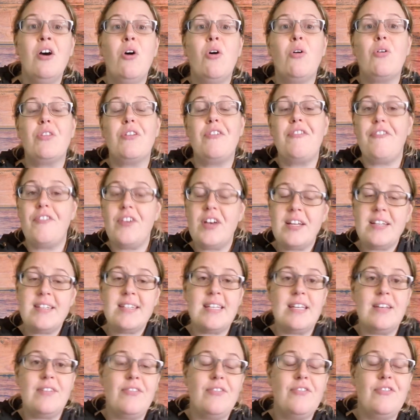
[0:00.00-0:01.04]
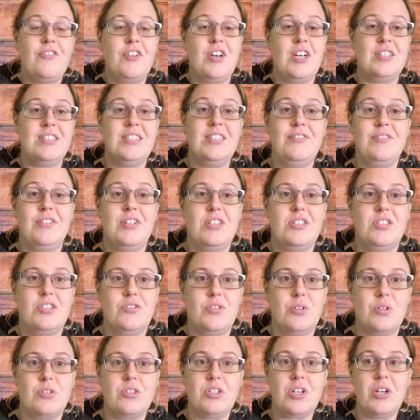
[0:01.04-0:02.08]
on the 30th and 31st
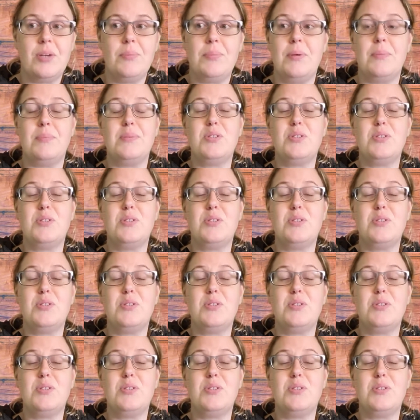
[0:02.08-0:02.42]
of October,